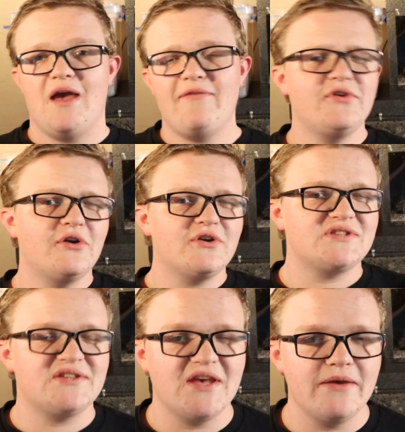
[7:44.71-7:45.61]
Have you
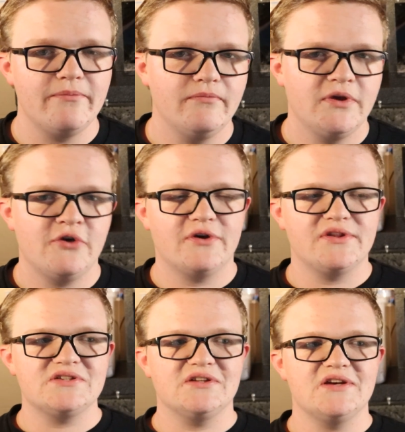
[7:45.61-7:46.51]
noticed a theme here
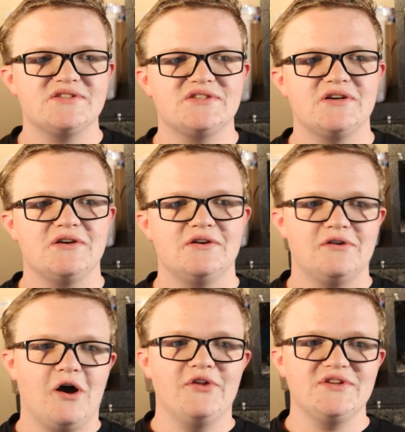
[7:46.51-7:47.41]
on this list?
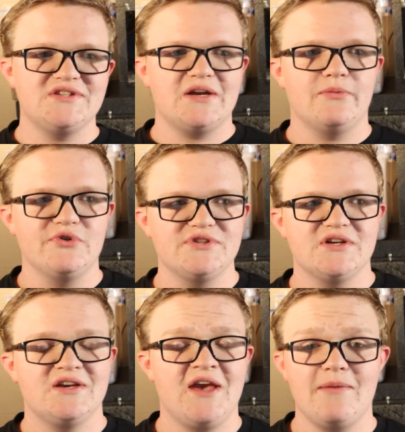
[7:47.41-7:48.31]
All these
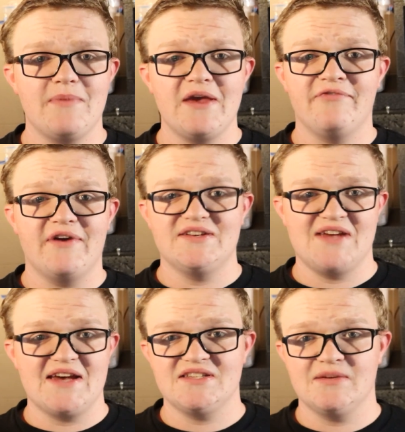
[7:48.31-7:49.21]
animals can make
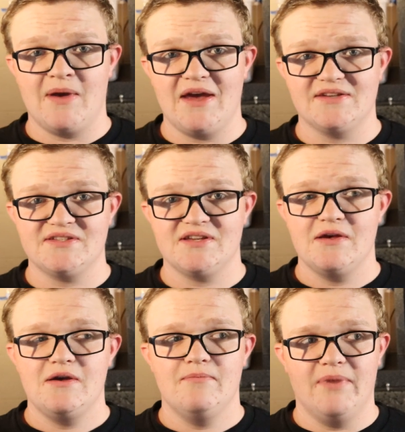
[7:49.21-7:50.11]
fantastic pets,
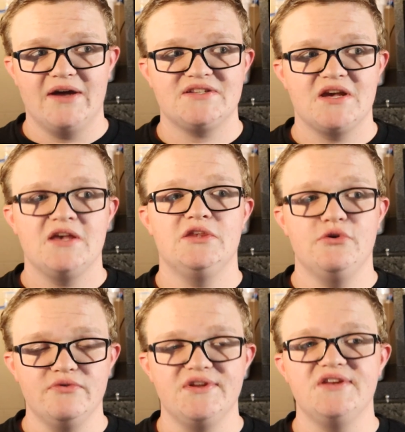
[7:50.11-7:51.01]
but
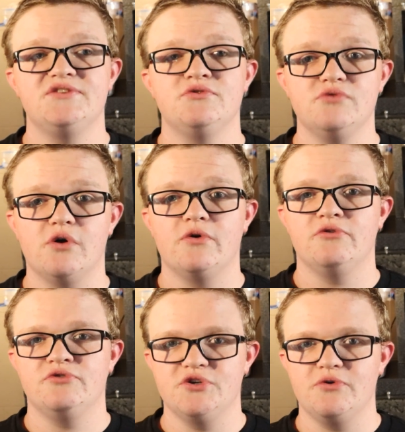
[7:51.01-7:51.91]
you need to know
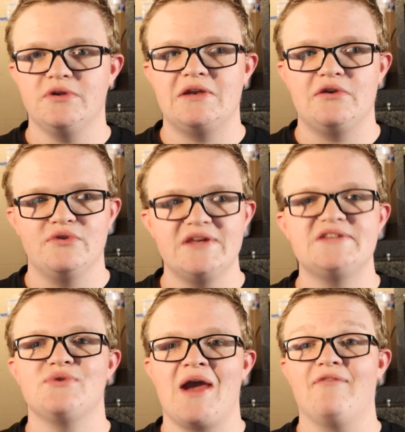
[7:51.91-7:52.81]
what you're doing and you
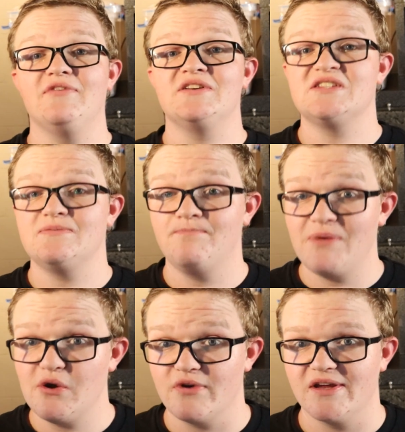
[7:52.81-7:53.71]
need to have
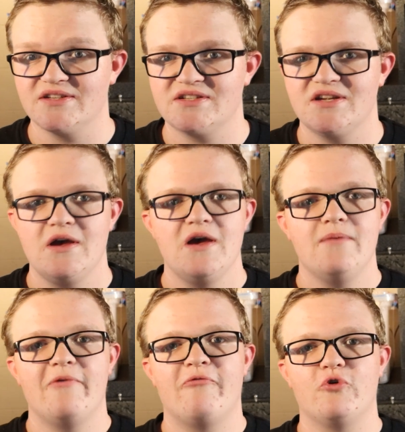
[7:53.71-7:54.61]
experience
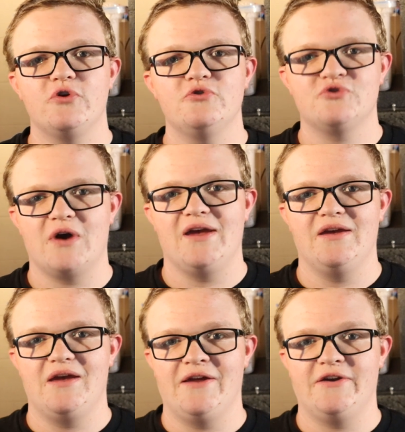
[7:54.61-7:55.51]
before you
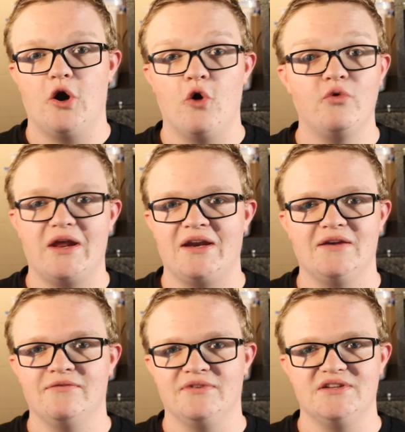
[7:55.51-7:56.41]
try and own
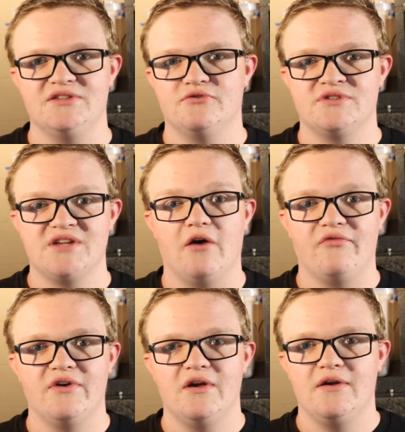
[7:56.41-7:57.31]
any of these
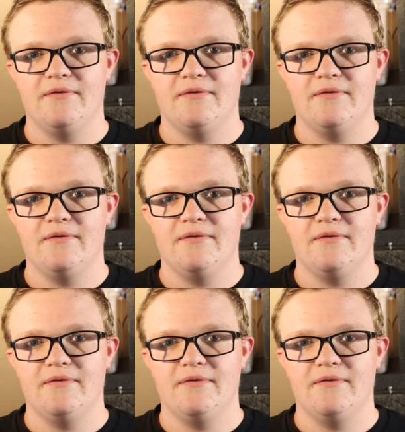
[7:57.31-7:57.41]
yourself.